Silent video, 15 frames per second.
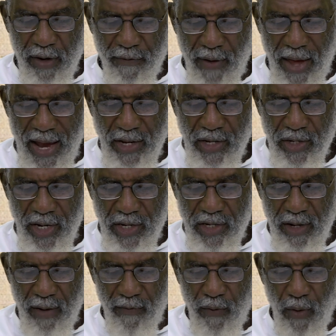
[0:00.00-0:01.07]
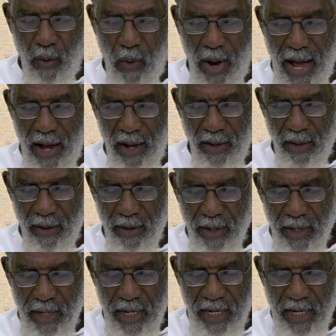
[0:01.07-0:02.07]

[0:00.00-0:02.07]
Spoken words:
after the fire has touched them for a while.